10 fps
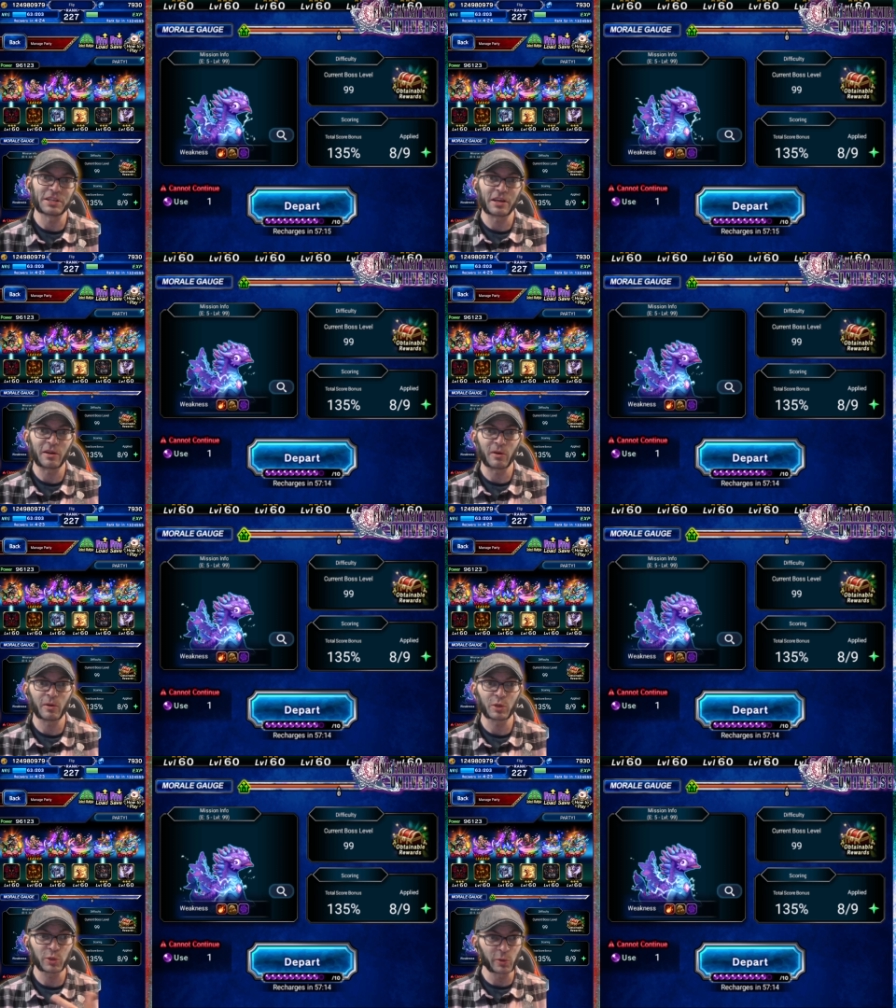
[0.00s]

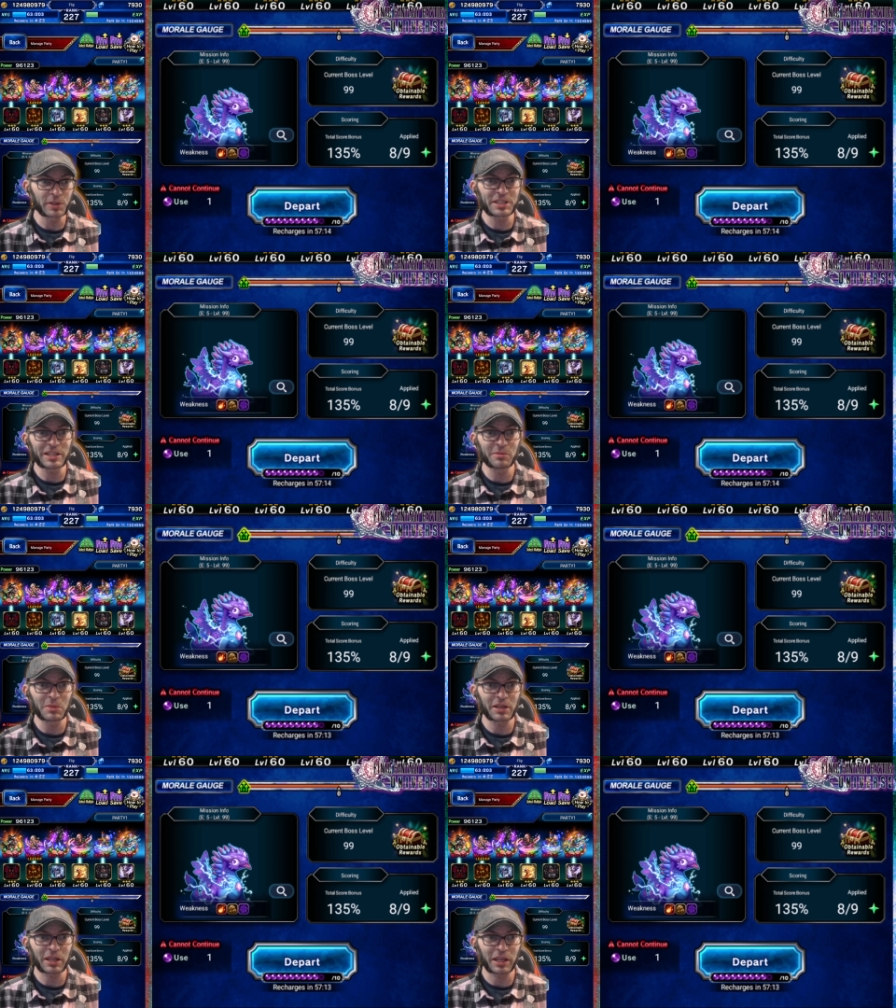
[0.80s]
Now, your
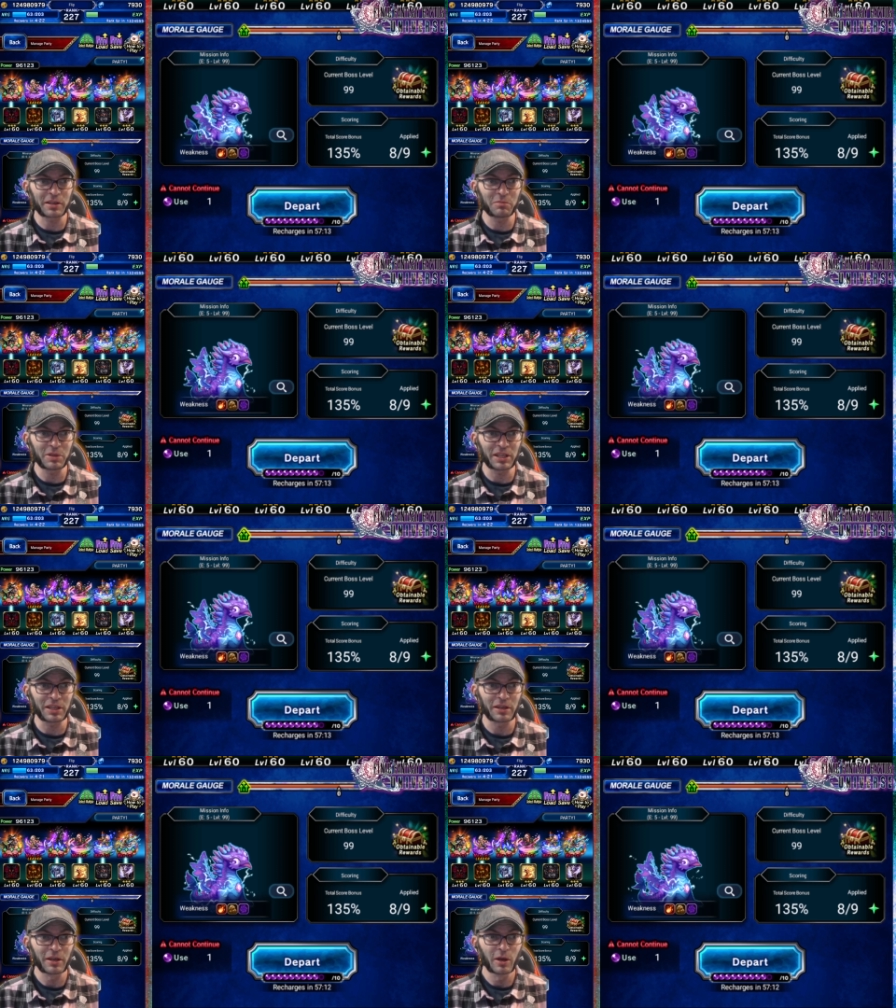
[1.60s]
team can
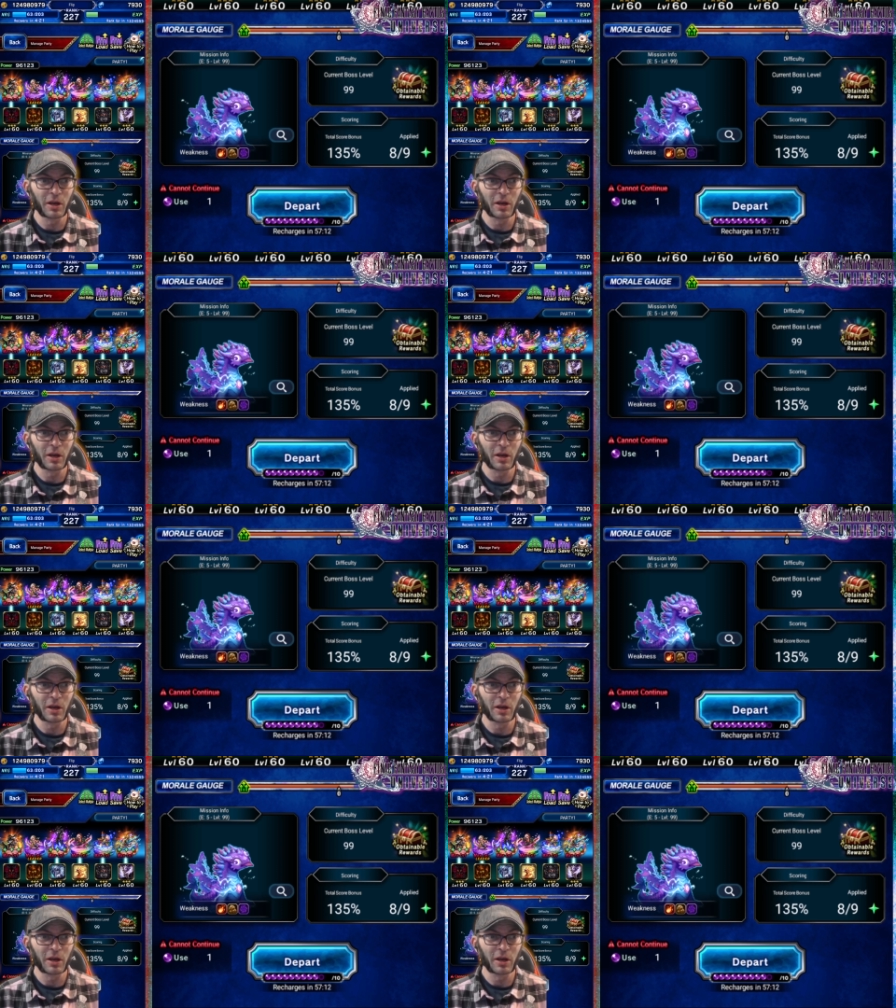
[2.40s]
be